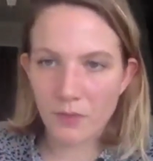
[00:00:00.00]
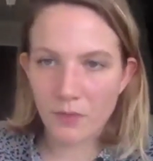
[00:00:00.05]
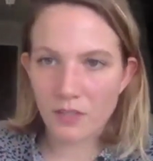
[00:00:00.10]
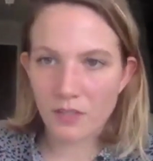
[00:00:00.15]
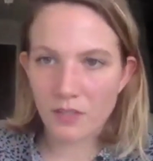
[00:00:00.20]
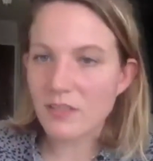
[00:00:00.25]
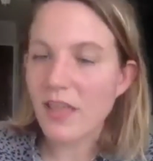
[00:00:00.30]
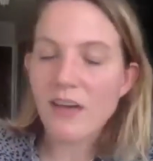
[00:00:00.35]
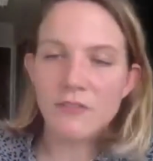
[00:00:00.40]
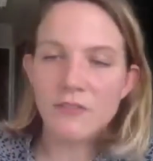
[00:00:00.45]

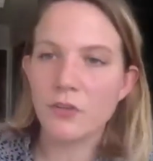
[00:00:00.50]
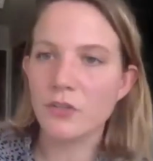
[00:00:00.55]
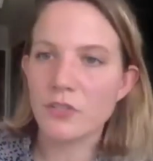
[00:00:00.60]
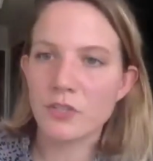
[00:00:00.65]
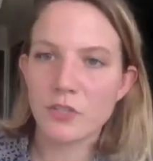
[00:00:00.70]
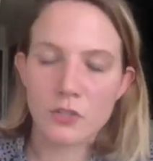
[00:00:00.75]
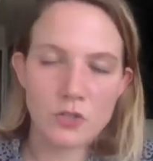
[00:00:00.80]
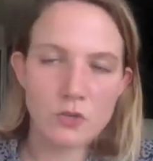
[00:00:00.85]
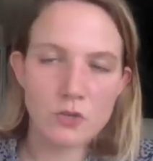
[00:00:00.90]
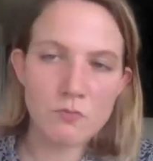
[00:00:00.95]
levels
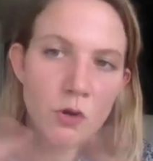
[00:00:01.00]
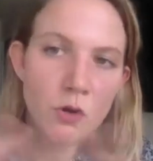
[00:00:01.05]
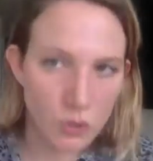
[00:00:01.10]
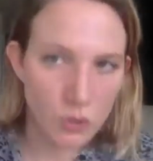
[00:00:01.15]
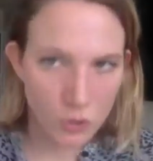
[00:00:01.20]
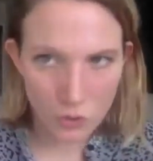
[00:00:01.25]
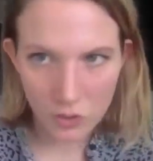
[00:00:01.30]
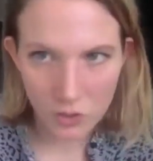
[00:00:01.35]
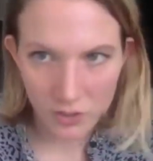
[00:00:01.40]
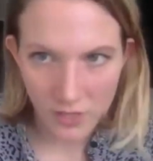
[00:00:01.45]
there's
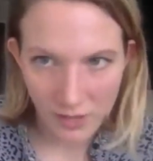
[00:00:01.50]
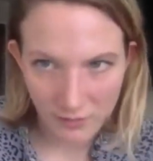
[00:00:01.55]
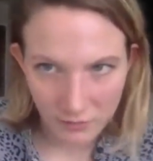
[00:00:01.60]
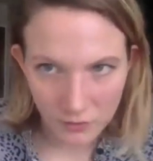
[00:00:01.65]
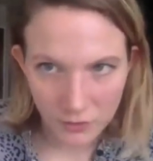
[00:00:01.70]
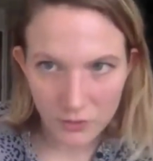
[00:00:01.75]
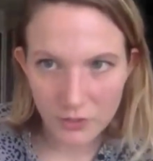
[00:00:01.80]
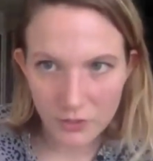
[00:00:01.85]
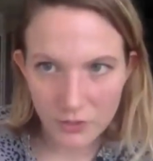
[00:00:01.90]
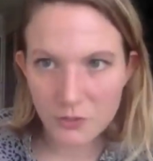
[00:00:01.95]
emotional
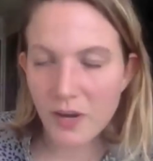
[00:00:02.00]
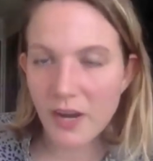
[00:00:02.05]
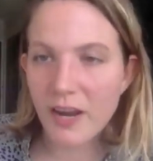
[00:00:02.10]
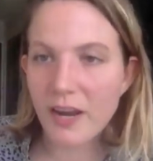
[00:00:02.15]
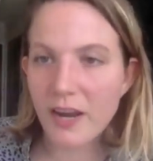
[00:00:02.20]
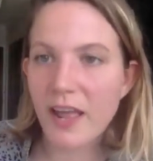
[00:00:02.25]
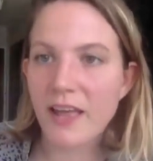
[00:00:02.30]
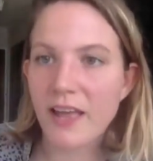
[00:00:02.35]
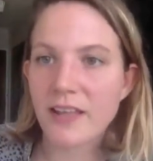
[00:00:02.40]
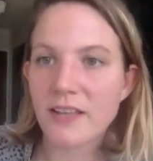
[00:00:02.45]
levels
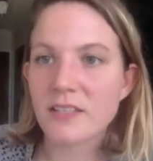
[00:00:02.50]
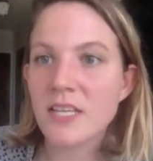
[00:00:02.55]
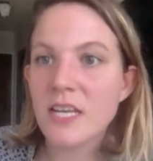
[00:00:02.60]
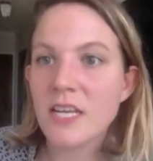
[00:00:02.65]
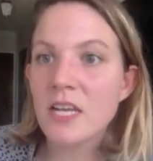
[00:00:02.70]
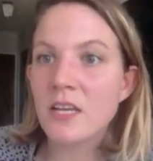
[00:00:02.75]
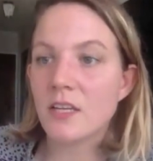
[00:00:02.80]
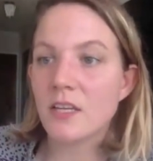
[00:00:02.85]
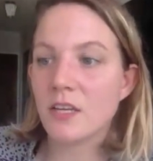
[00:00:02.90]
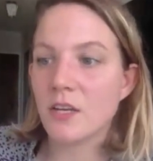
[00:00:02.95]
right and
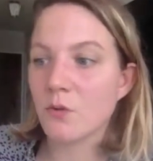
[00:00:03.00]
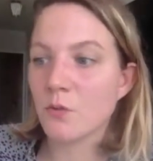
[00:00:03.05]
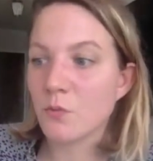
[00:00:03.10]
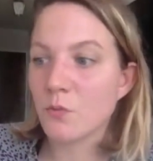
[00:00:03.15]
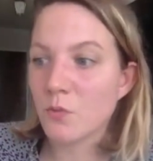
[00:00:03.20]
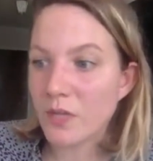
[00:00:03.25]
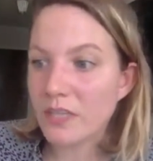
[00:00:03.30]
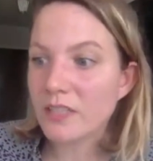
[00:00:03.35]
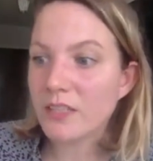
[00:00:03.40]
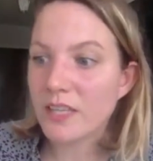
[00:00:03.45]
you know
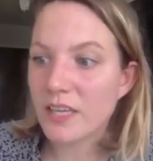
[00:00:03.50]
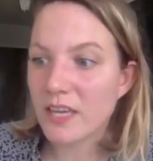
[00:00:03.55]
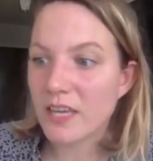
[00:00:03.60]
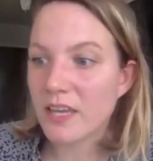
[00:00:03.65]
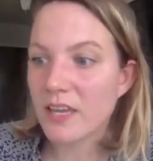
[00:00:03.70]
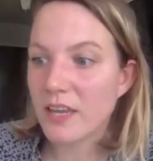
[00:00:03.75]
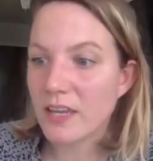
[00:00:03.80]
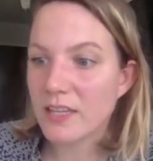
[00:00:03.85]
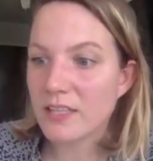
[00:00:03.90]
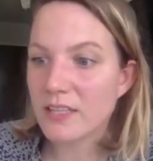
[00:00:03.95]
really
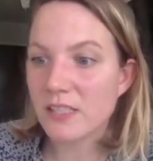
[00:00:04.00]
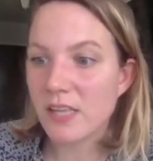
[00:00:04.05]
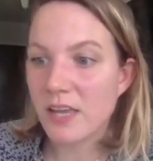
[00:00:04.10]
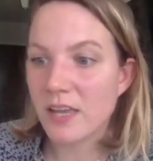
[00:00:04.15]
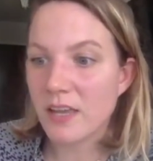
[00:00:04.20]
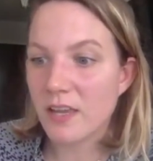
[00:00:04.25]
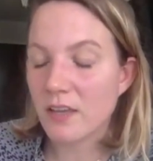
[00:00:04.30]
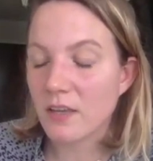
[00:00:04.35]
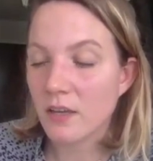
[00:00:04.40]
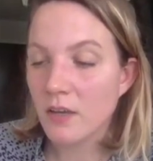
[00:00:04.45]
it's
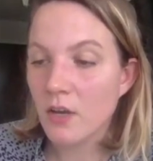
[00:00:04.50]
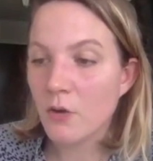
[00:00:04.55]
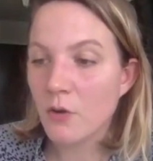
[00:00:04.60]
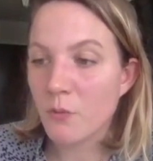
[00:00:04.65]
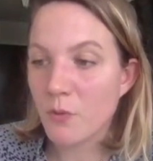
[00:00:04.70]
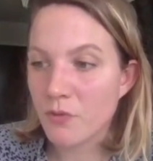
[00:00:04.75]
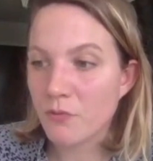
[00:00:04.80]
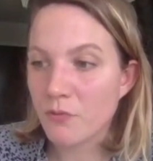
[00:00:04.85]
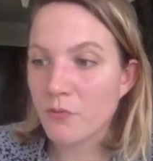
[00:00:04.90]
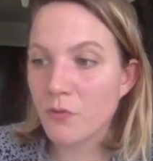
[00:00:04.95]
like
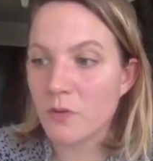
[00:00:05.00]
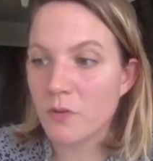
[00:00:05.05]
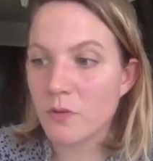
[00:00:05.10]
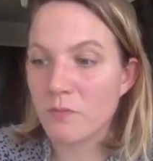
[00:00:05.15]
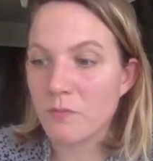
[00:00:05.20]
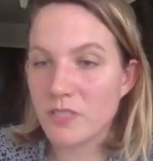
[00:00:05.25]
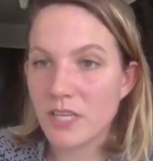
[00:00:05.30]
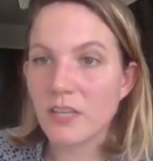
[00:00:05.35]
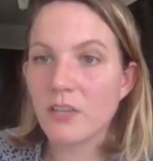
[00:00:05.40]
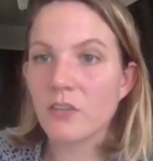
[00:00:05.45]
with food in
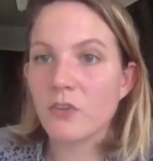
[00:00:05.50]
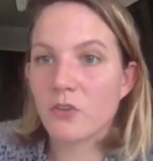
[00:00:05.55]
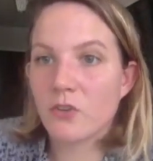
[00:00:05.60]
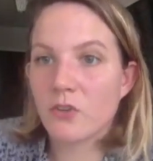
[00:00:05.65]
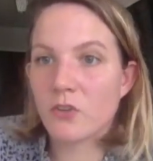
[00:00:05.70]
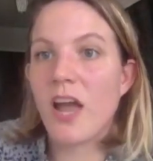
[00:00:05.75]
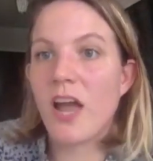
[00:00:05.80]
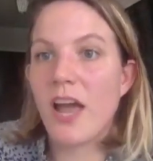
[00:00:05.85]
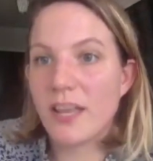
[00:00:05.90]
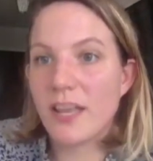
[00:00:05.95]
particular
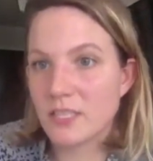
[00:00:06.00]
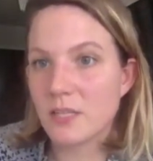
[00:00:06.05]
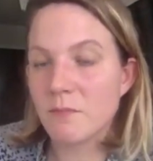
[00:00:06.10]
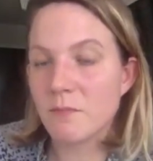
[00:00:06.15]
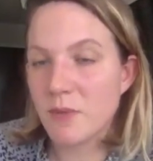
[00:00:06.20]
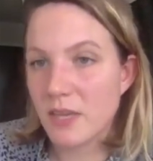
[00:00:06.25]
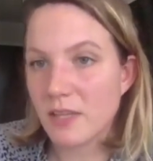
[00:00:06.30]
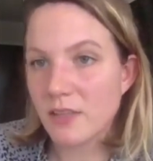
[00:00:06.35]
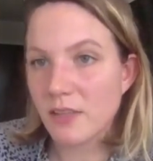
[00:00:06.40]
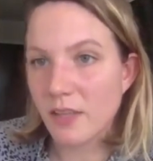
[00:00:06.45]
there has to
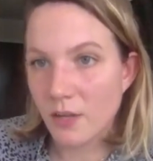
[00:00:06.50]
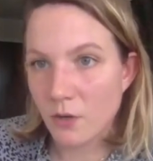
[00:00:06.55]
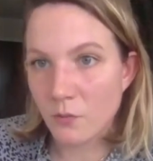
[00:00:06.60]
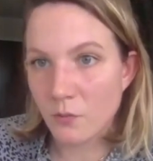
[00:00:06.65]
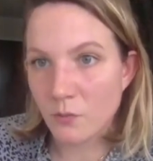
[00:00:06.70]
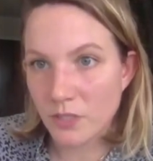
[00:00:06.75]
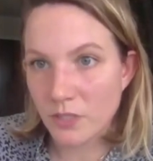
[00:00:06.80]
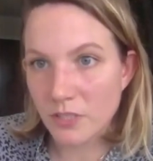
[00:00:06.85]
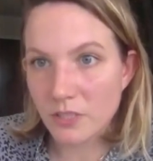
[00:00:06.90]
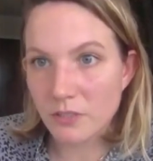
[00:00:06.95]
be like a
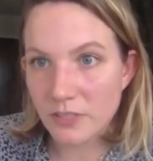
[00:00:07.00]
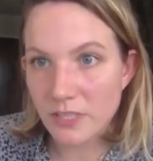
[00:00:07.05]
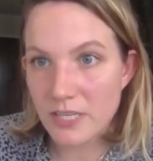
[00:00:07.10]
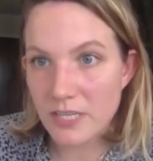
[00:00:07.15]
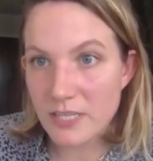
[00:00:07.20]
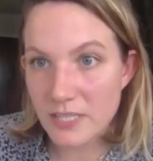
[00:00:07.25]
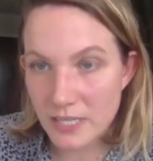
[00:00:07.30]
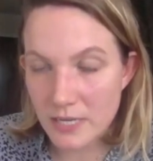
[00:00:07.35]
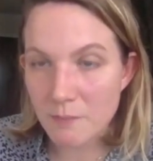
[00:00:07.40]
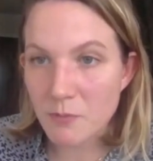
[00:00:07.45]
really really
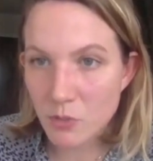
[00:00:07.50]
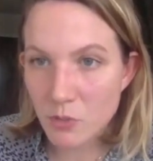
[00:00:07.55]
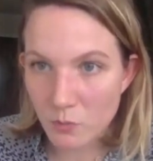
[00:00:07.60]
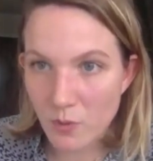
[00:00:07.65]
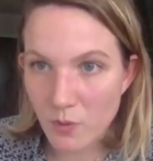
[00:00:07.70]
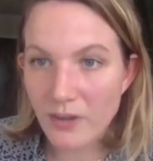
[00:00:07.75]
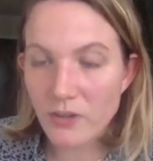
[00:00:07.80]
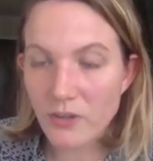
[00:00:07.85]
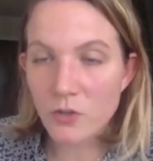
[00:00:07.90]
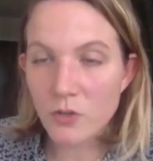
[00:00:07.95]
deep
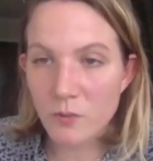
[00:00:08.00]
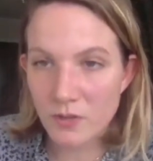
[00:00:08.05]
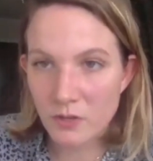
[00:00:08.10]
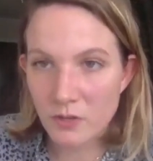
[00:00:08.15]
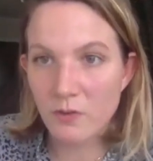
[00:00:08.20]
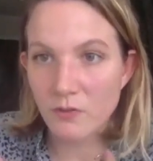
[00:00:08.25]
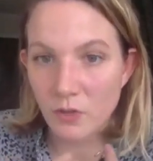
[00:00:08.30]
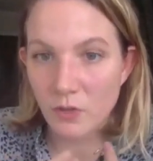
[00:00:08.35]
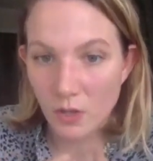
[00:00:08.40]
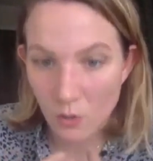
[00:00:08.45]
surrender when you
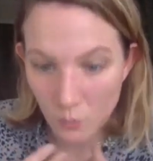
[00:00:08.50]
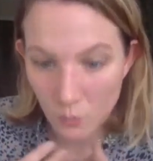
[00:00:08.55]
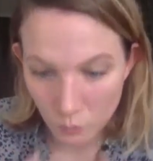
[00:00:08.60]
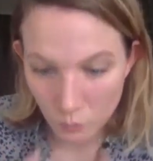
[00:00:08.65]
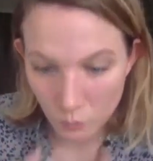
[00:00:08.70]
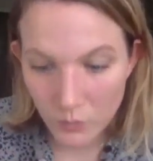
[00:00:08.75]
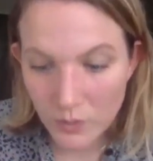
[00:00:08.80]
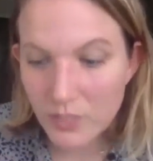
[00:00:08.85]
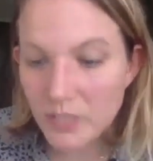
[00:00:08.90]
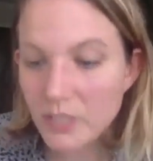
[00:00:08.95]
have like a
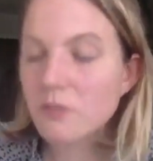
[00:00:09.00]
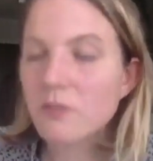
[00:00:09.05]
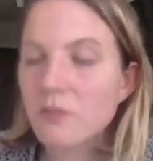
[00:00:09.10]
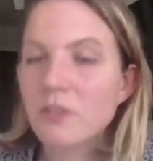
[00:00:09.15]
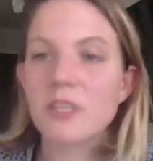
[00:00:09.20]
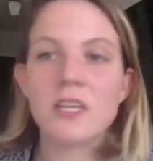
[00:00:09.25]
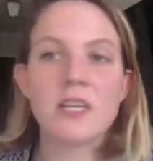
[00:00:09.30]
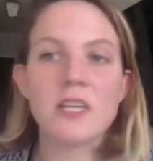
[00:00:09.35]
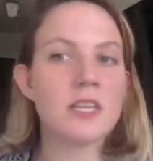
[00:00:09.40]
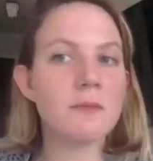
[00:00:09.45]
really
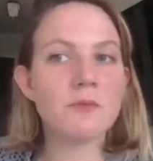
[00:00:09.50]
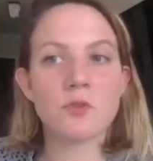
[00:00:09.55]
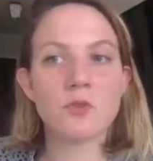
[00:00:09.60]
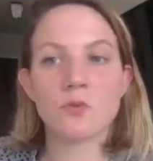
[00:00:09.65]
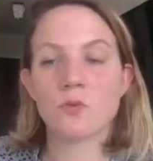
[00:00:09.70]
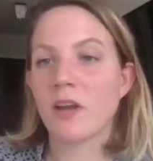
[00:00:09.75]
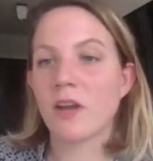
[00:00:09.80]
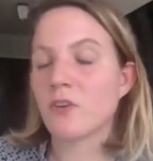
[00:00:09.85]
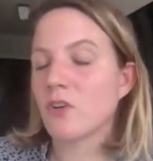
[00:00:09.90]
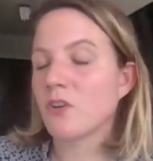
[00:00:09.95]
really deep
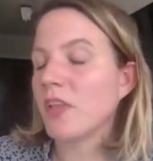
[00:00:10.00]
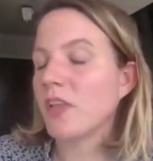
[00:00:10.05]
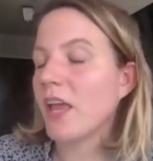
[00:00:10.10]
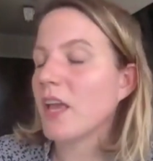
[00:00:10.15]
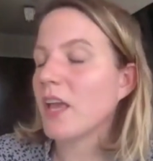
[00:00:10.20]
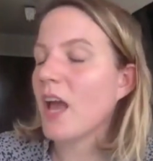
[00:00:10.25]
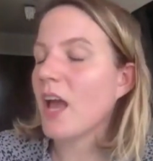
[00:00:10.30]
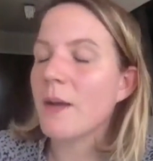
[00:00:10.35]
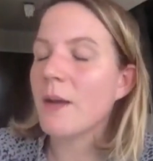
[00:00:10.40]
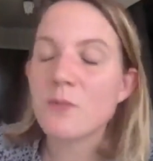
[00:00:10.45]
surrender of
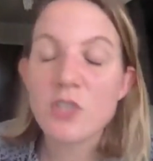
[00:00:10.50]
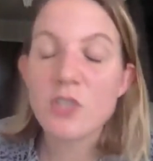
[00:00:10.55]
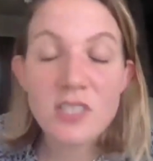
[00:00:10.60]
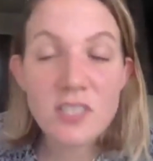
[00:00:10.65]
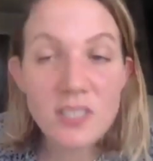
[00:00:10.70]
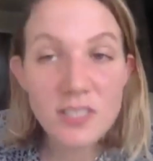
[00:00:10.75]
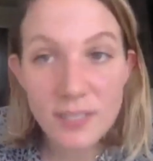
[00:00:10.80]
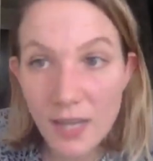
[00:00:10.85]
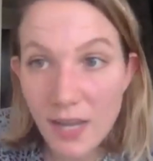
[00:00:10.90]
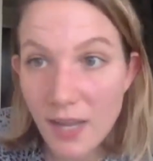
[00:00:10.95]
like i'm
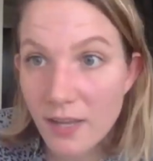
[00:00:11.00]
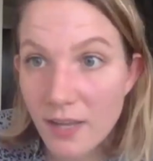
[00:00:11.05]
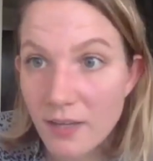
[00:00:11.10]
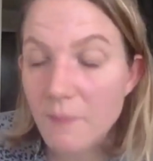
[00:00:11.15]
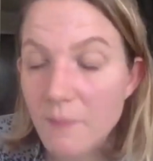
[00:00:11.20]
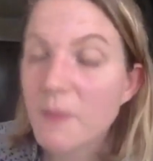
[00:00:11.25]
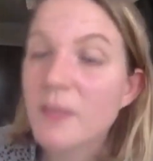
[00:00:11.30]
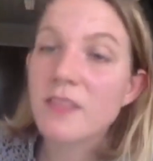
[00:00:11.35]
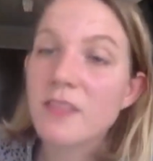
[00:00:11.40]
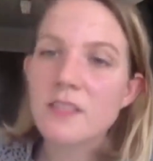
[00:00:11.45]
just done
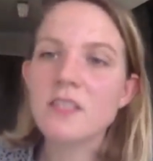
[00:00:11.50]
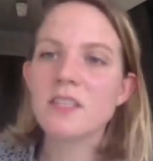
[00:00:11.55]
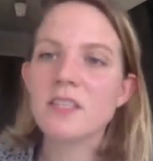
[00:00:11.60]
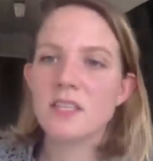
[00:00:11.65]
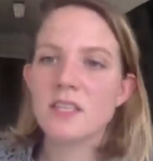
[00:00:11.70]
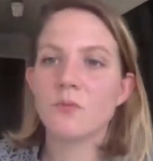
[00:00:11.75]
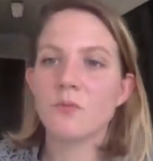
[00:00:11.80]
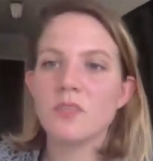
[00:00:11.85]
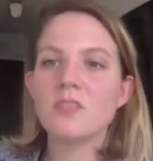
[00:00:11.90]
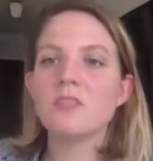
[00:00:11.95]
i mean this is
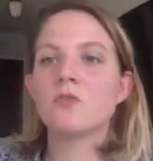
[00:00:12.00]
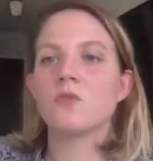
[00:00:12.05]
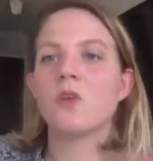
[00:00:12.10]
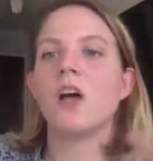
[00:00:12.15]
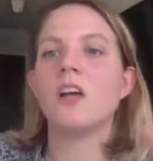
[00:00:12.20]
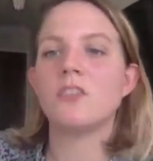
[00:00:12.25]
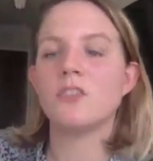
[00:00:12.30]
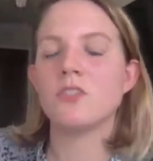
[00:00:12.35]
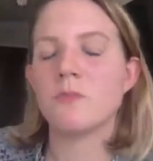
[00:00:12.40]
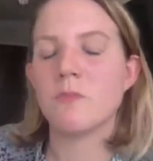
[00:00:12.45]
this is
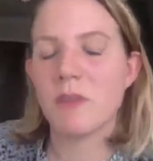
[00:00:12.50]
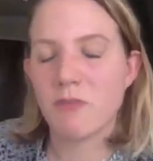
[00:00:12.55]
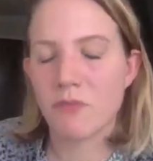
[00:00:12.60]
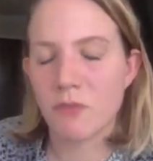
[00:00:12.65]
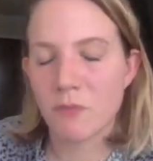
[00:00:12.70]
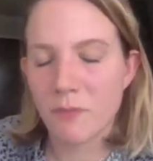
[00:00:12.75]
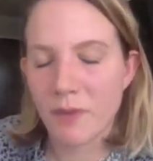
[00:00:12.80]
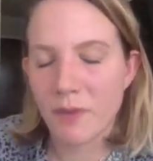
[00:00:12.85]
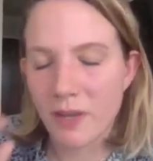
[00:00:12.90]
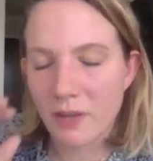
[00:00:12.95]
i'll just speak for
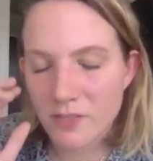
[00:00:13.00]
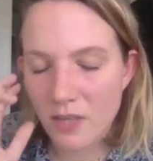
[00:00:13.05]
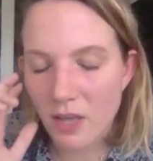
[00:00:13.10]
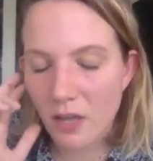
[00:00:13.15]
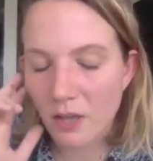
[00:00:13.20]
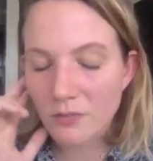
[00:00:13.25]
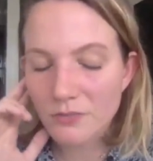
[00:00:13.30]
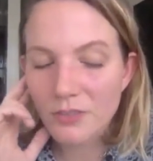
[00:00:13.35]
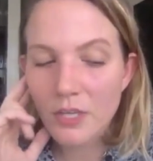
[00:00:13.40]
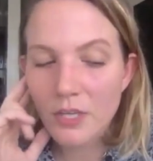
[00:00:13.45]

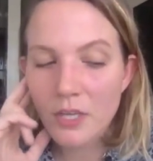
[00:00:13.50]
myself